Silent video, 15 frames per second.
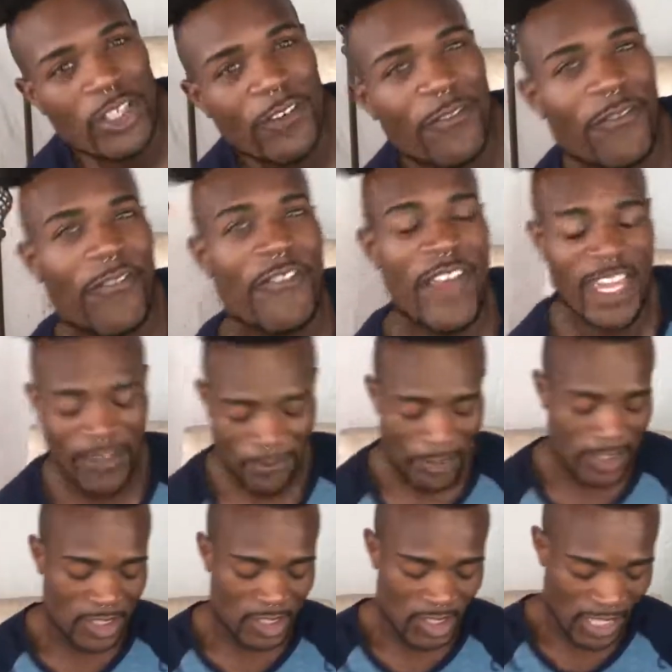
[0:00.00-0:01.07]
your
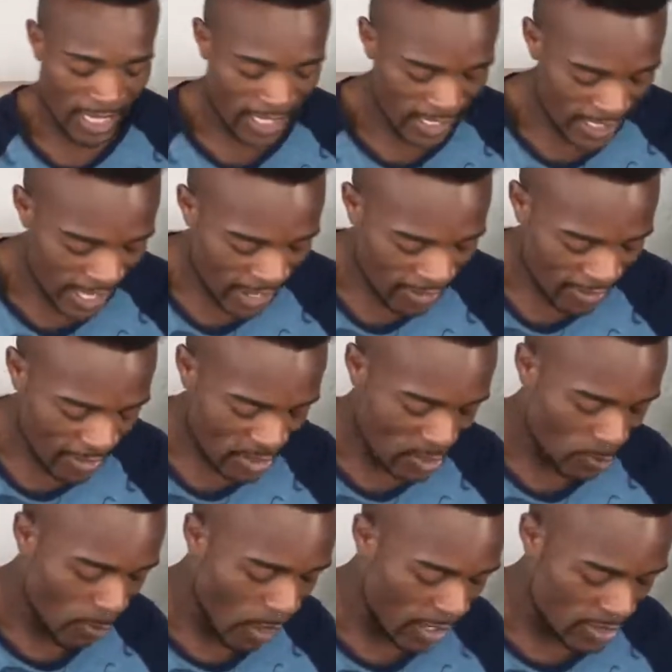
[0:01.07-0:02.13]
favorite shade out of these
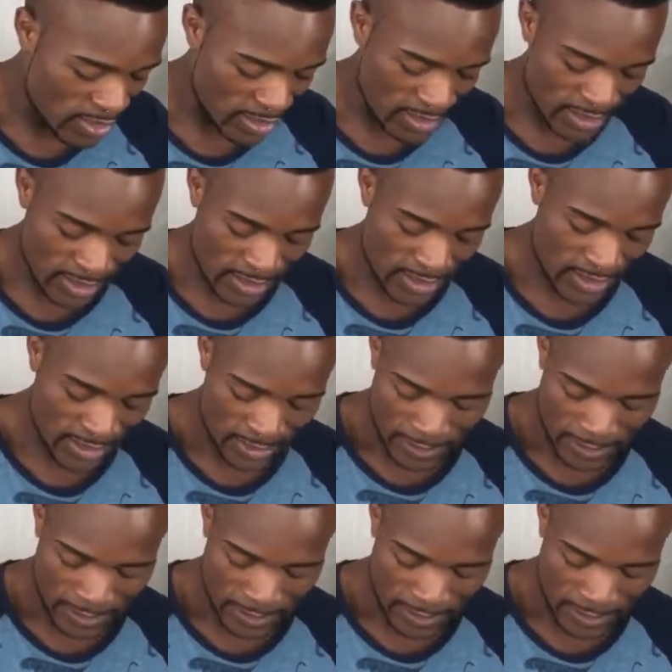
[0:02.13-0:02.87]
swatches?